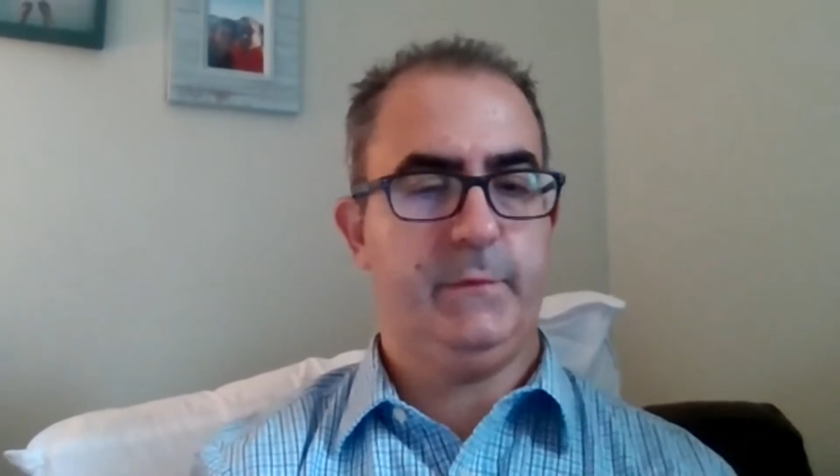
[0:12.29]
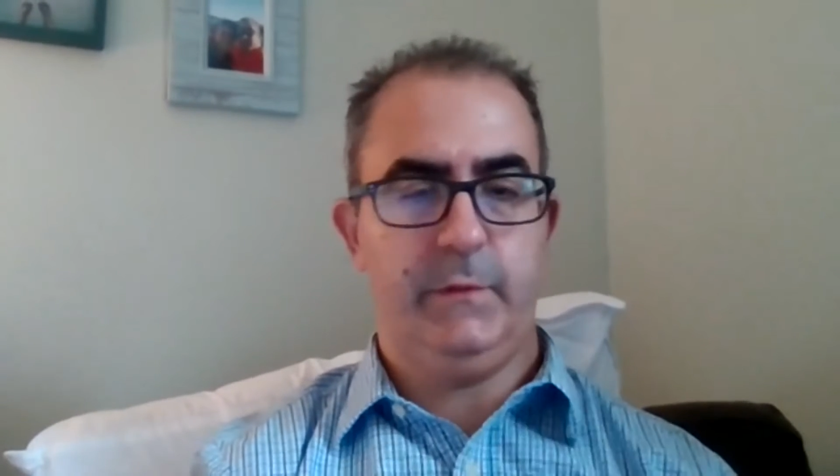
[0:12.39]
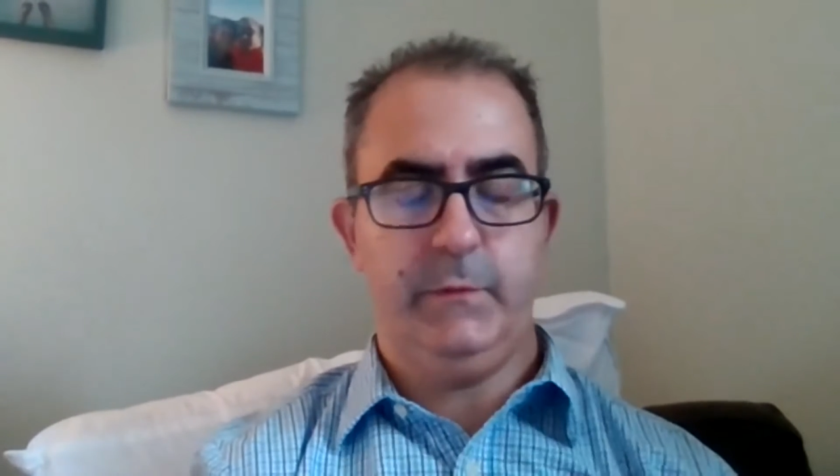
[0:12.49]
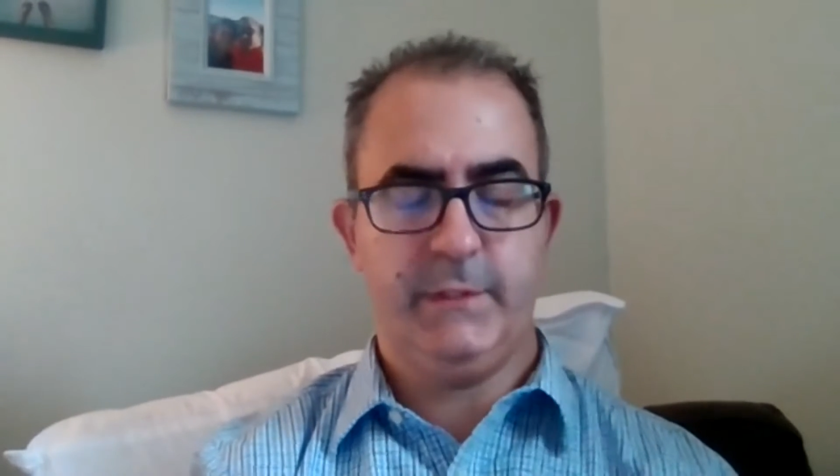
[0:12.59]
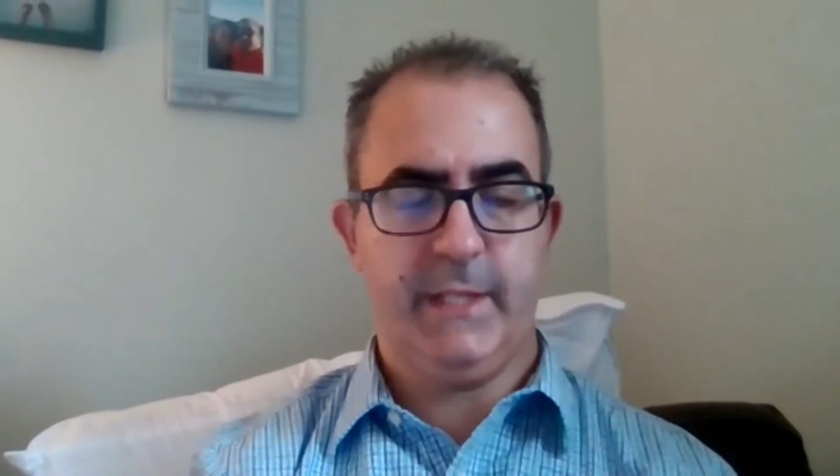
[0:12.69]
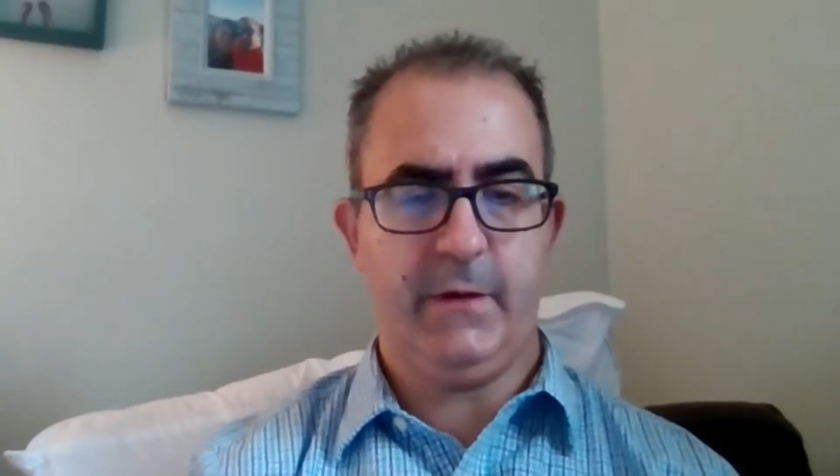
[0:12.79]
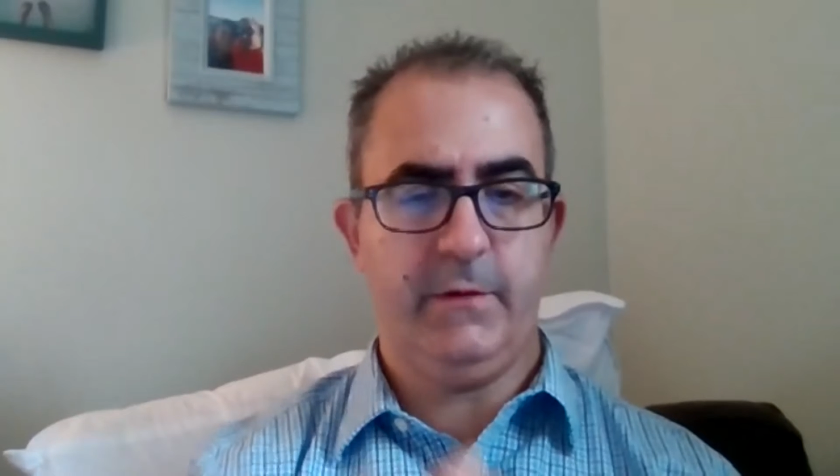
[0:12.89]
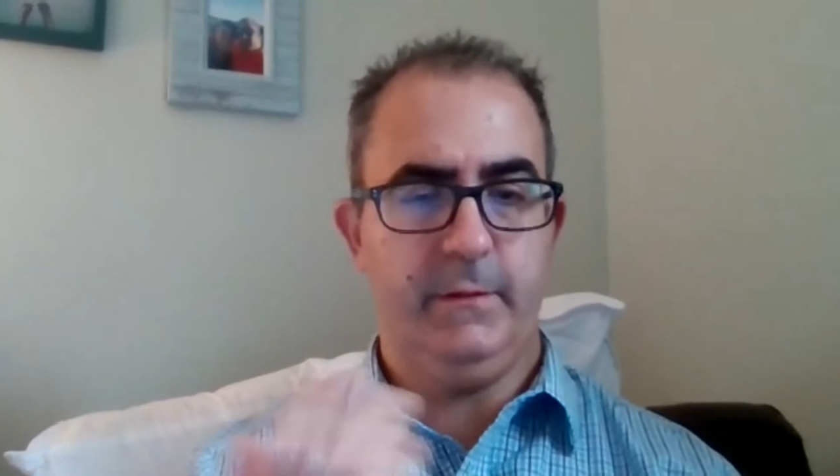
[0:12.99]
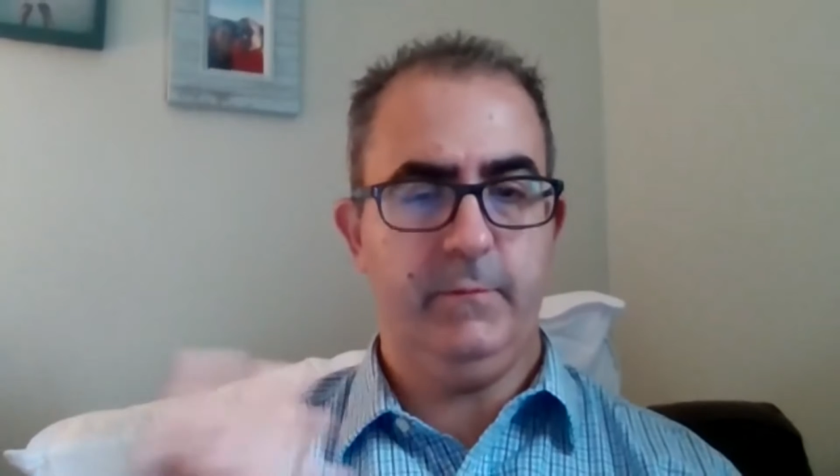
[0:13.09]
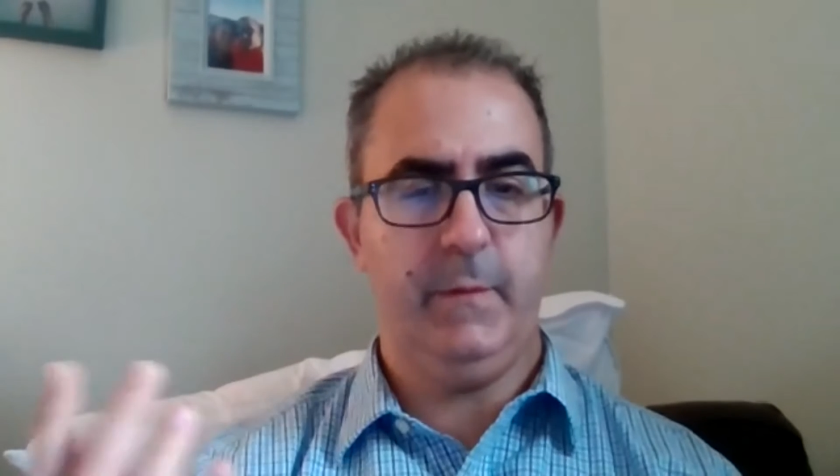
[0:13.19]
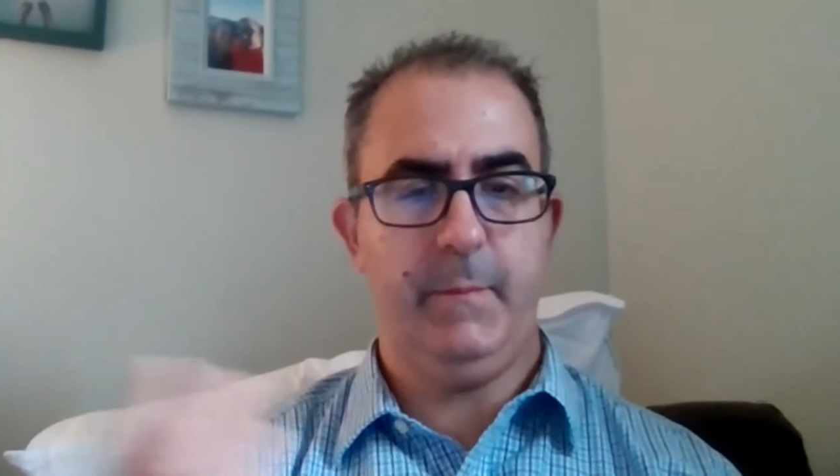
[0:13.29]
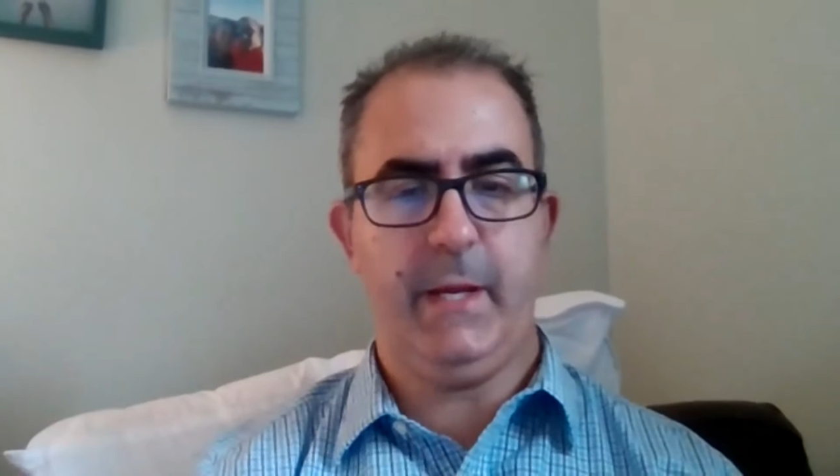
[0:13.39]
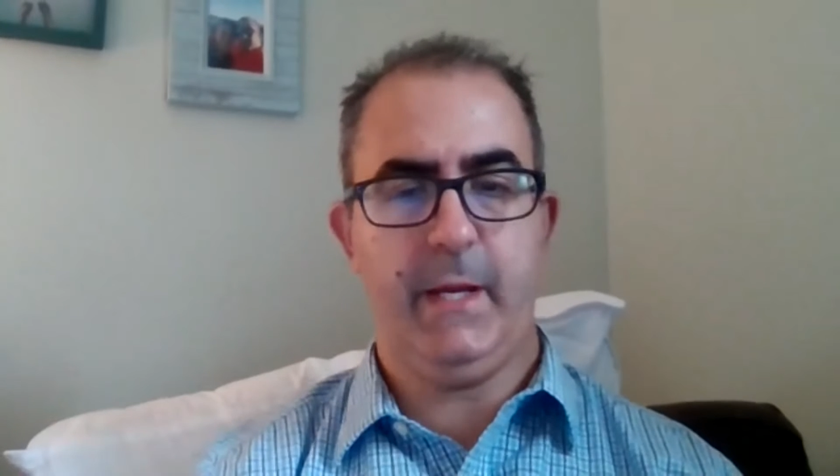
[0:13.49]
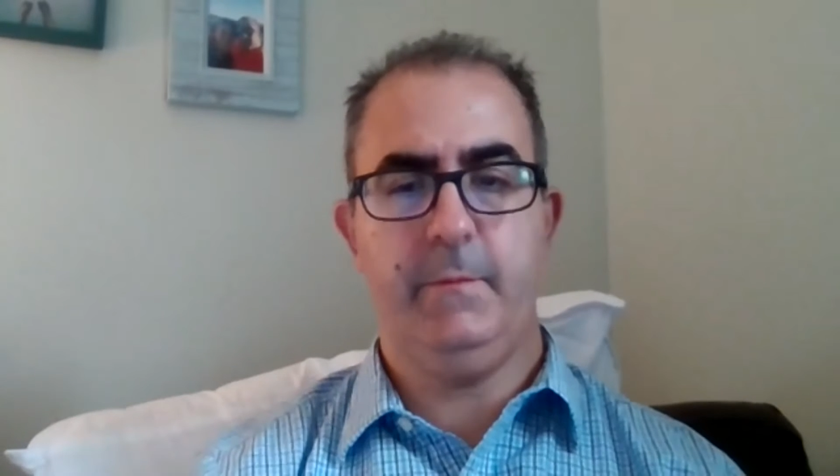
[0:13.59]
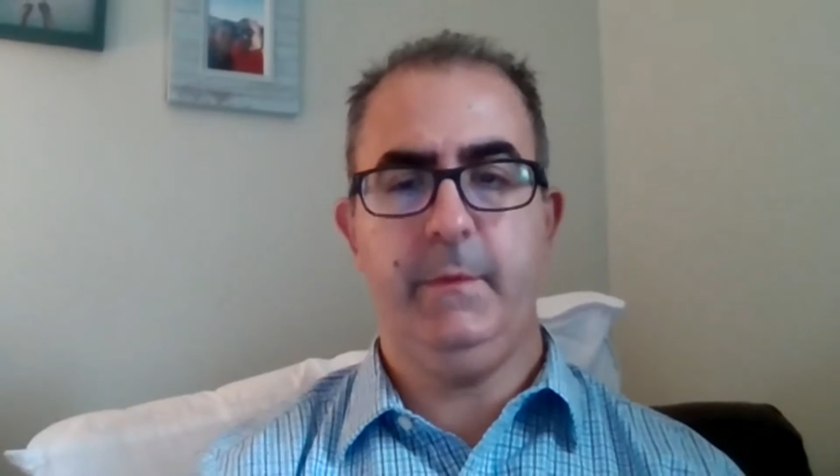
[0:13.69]
closed out and went
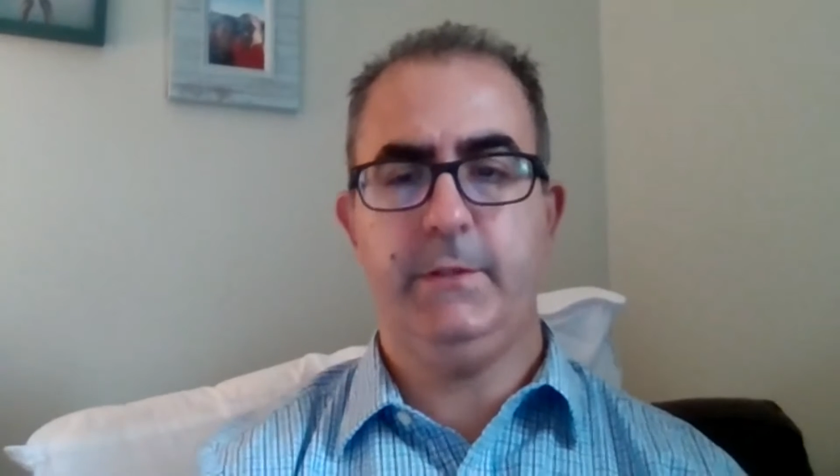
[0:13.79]
back and